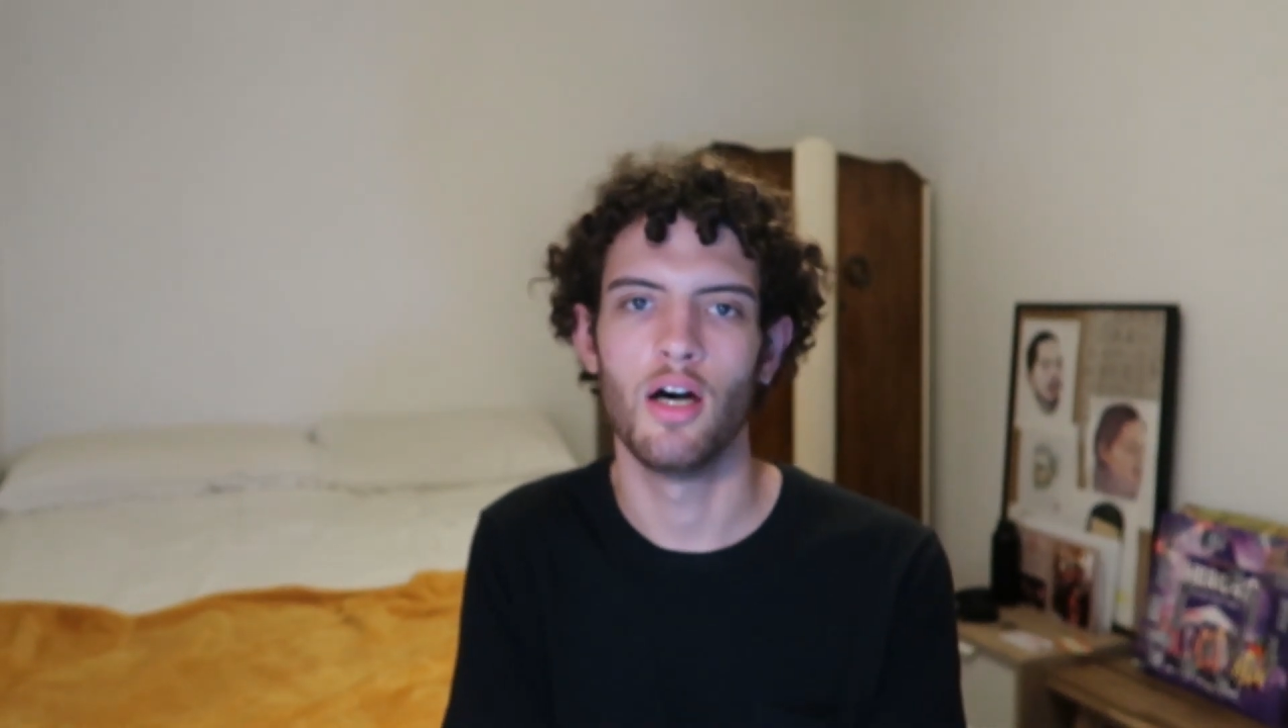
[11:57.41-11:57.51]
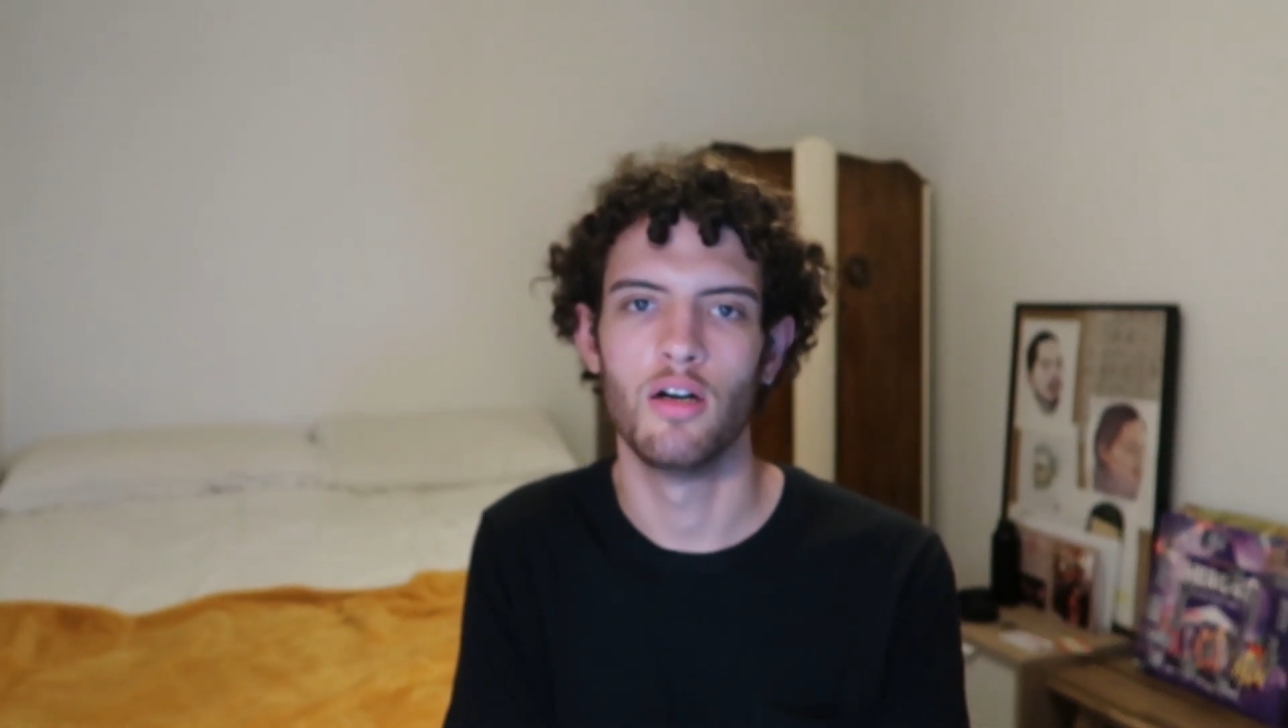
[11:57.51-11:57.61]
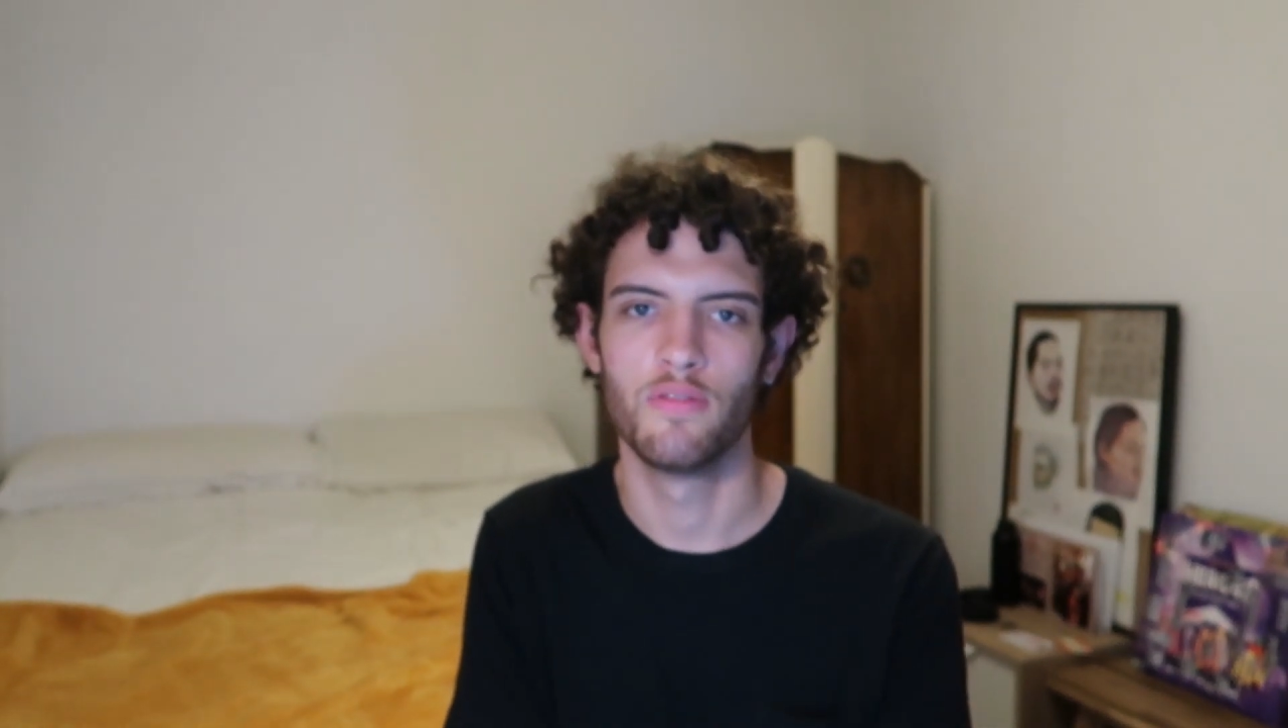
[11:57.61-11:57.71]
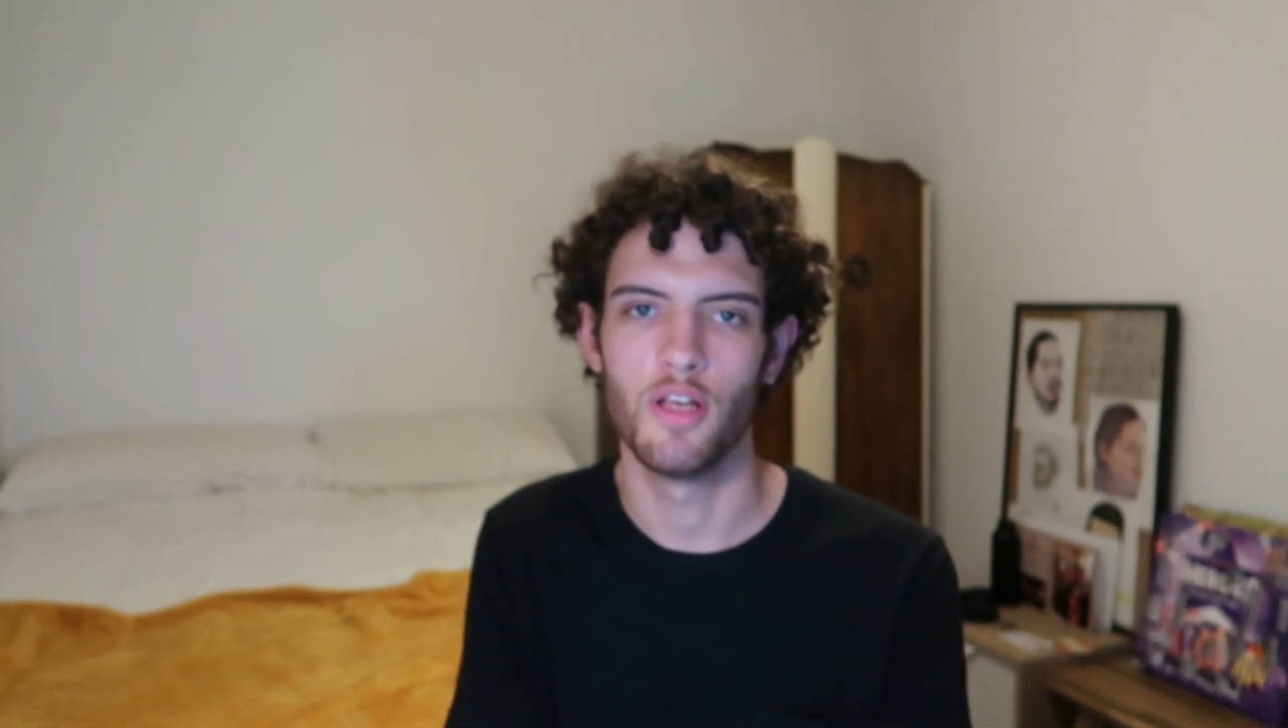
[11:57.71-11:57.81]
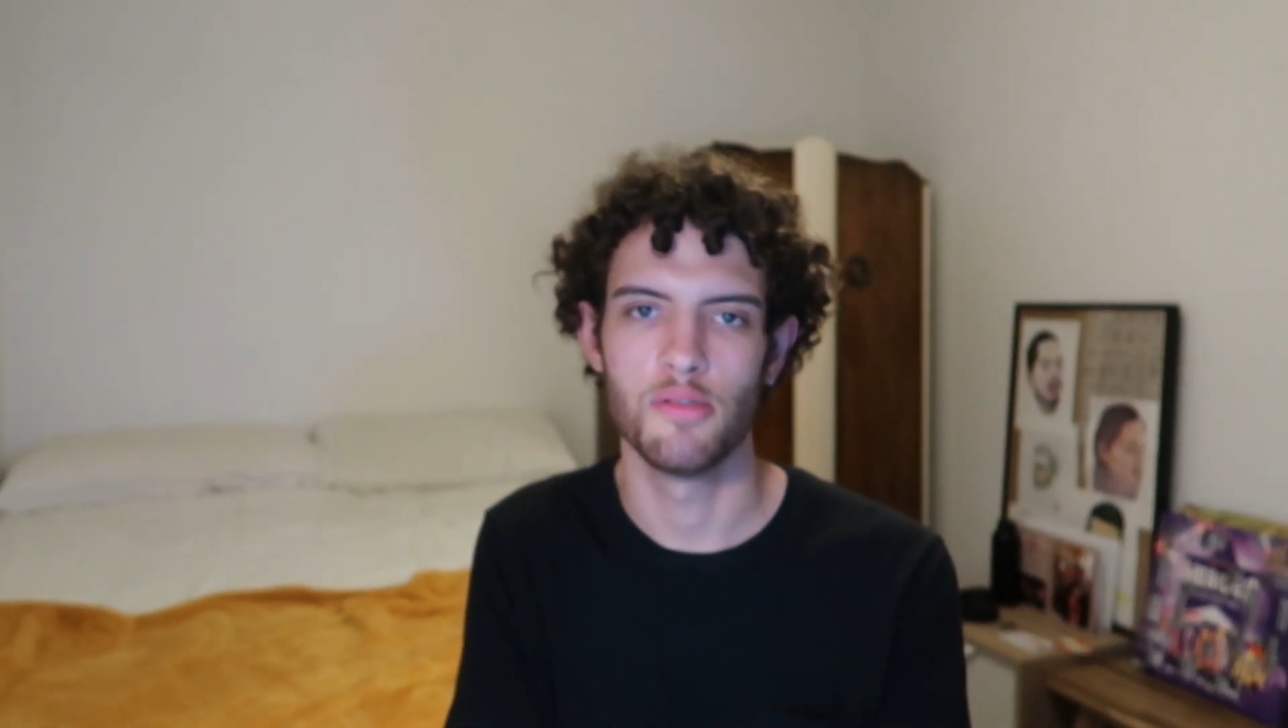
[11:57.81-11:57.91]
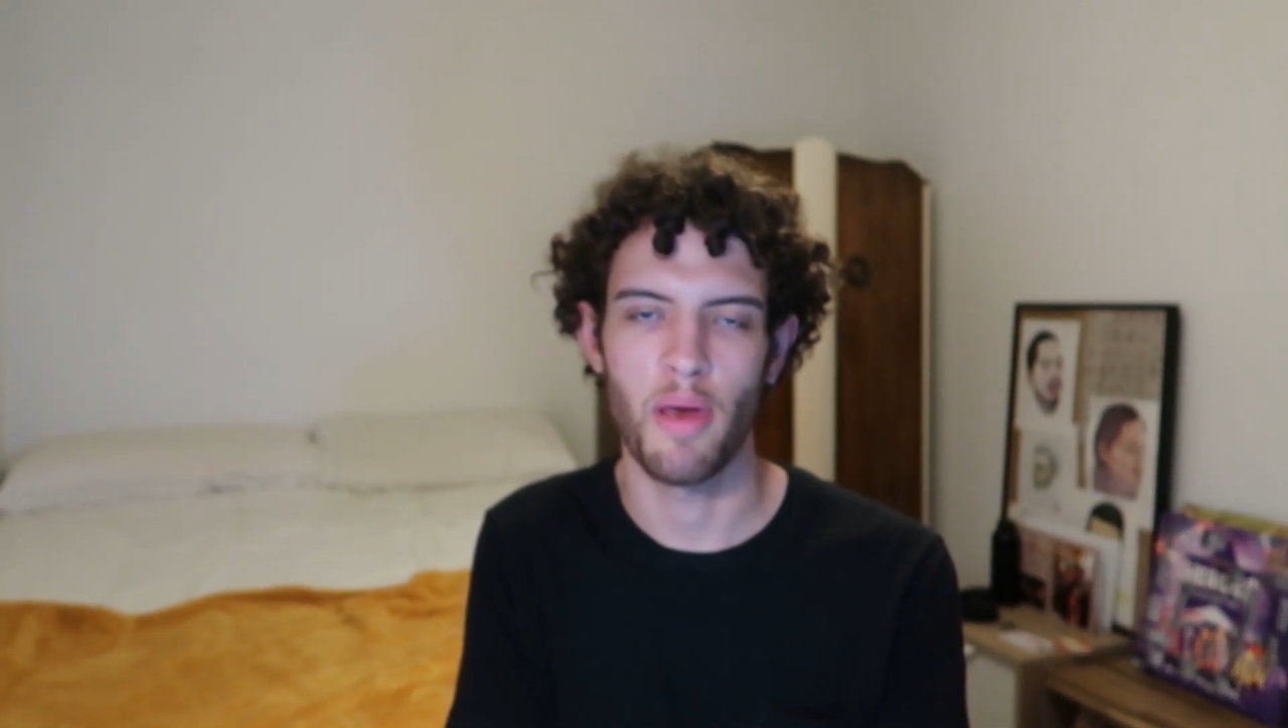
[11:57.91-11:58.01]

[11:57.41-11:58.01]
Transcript: of those